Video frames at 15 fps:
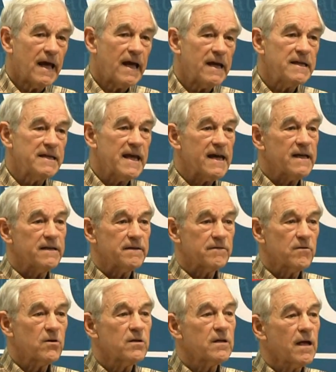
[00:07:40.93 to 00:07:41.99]
And yet,
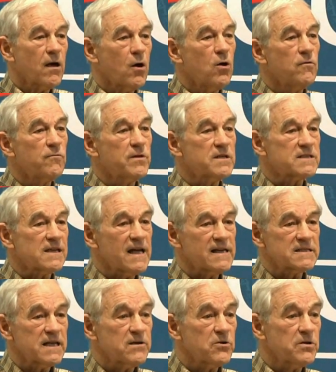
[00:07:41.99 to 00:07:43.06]
over this
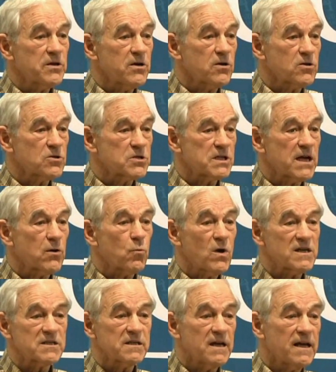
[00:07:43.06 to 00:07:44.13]
last 100 years, there
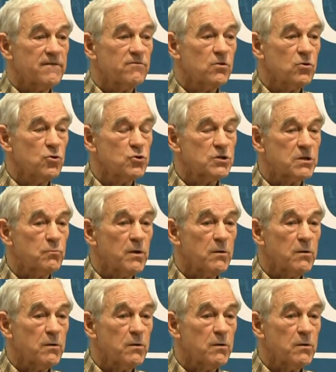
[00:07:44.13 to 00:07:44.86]
was an evolution.